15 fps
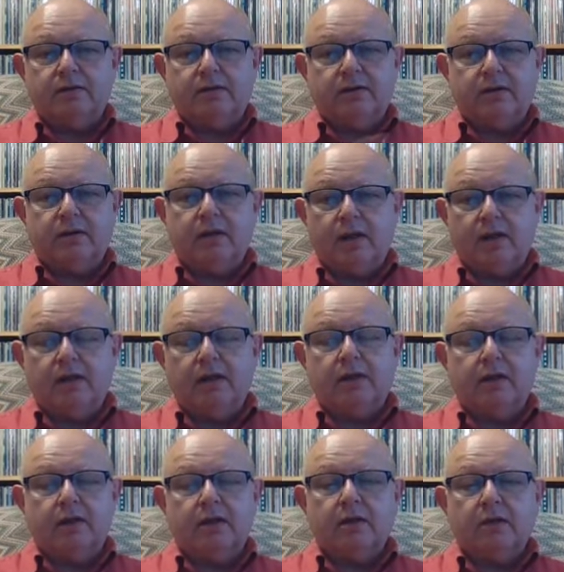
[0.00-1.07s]
today
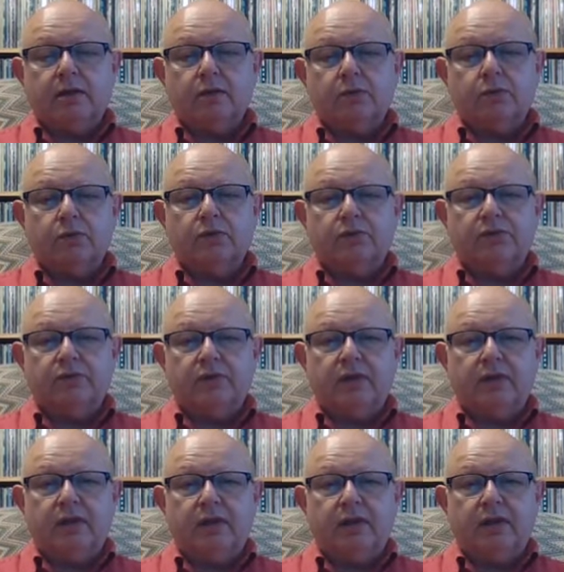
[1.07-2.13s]
was
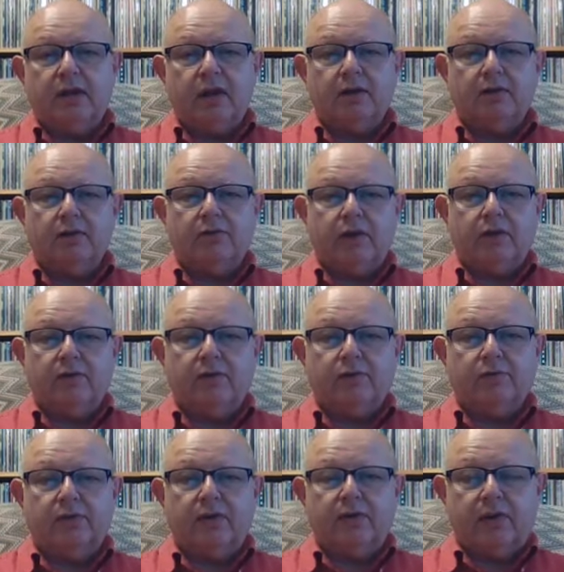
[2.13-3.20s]
the Kendal Record
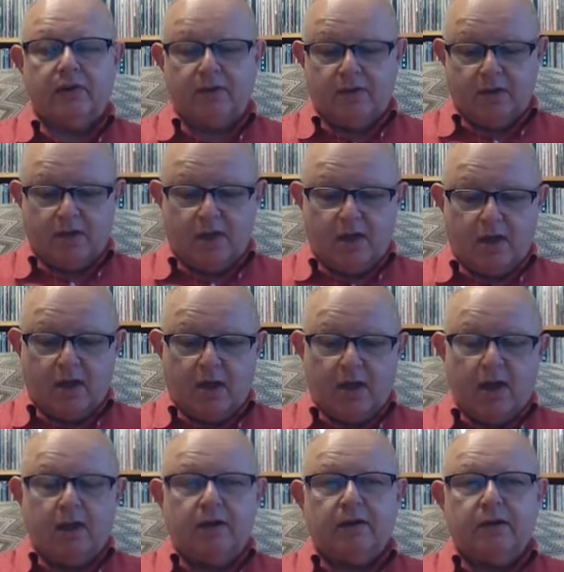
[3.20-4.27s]
Fair,
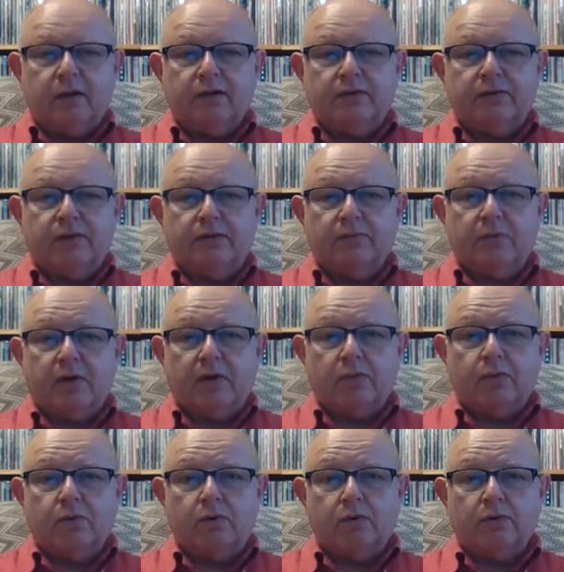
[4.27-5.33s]
and as is my
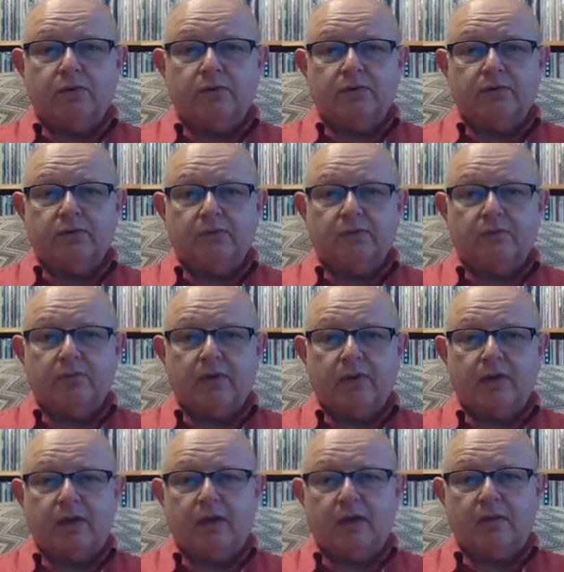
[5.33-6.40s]
wont, I
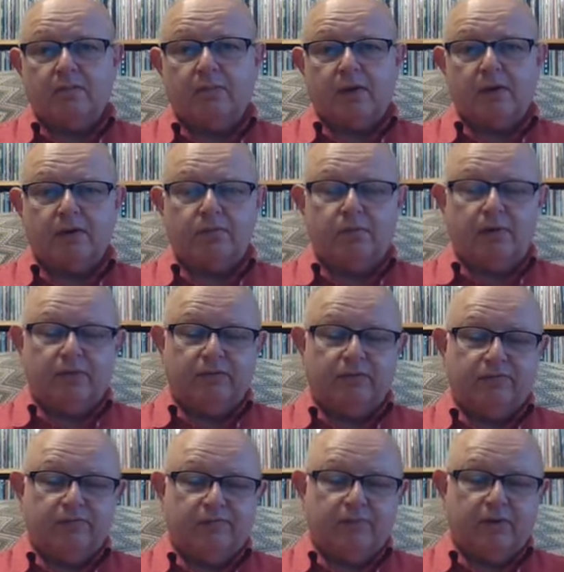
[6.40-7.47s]
came back with
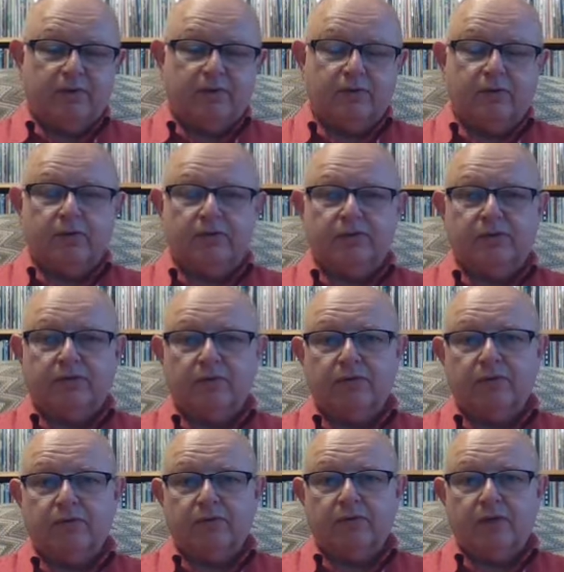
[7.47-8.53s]
a ton of
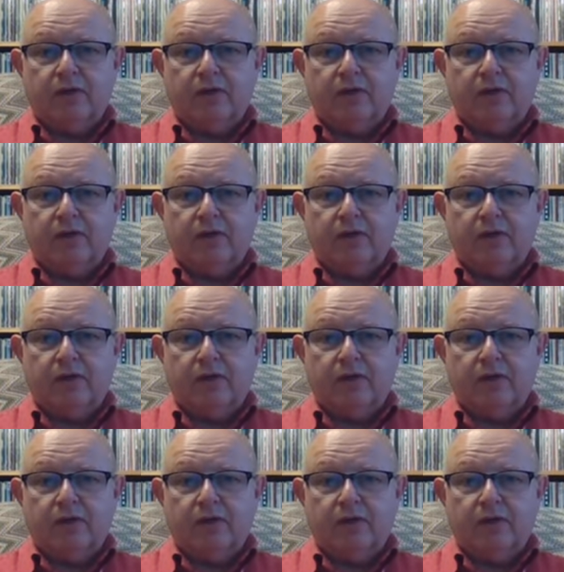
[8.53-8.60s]
stuff.